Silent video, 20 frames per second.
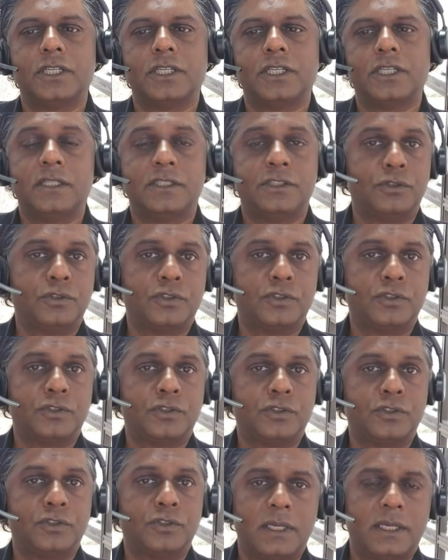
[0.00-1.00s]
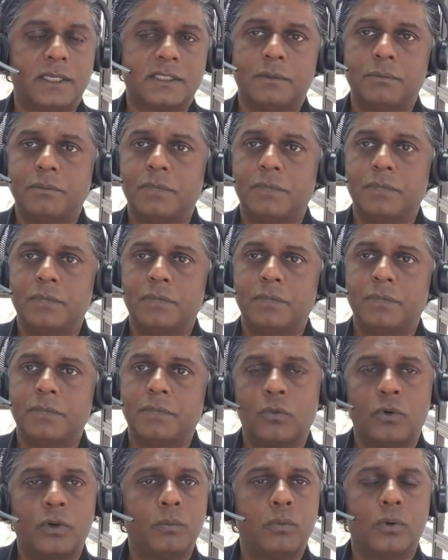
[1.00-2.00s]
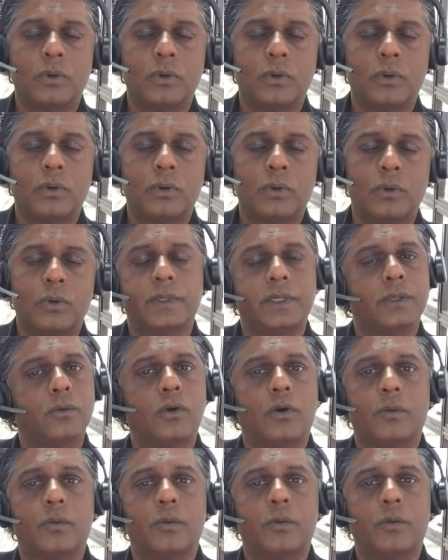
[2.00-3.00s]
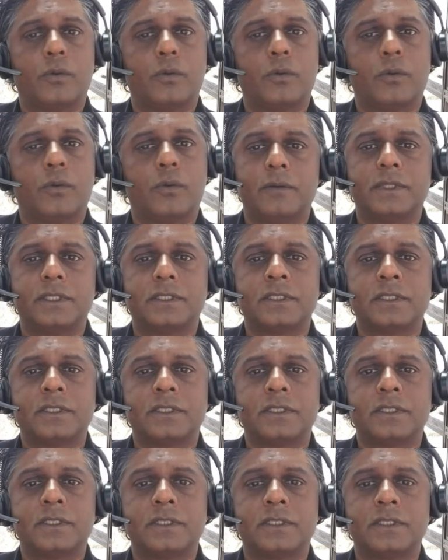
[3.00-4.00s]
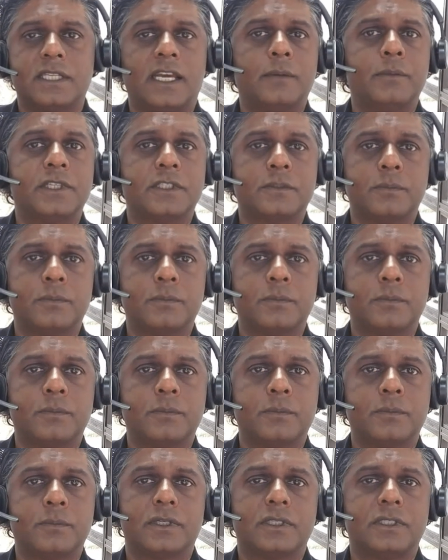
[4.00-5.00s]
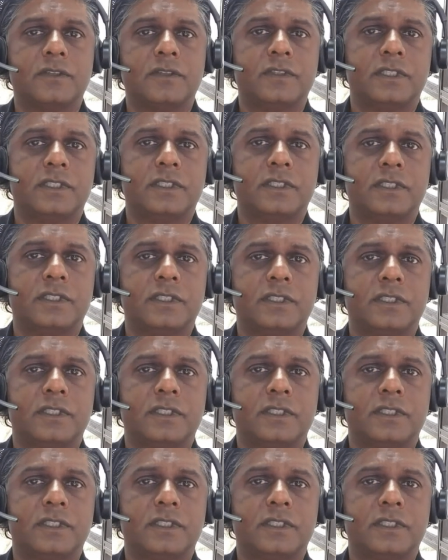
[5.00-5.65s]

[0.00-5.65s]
It's used both in SMB, but more importantly also in corporate environments. Because time is money and productivity are